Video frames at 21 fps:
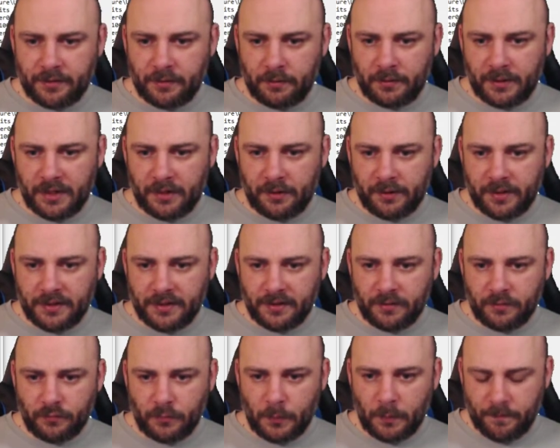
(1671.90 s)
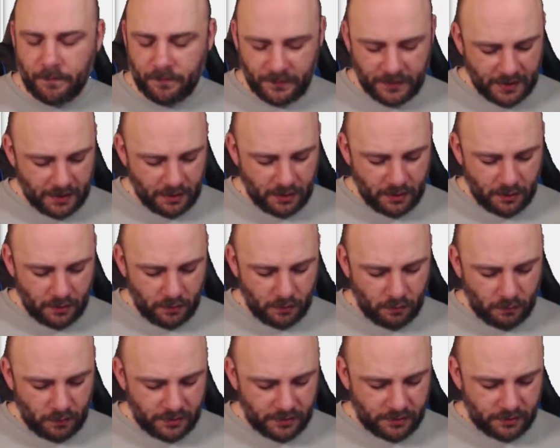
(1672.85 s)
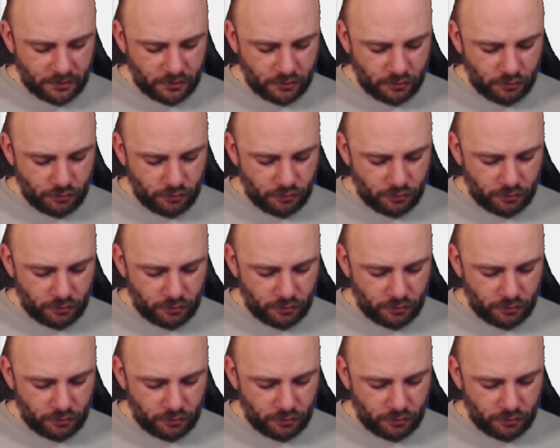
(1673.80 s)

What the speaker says: Okay, great. 1, 2,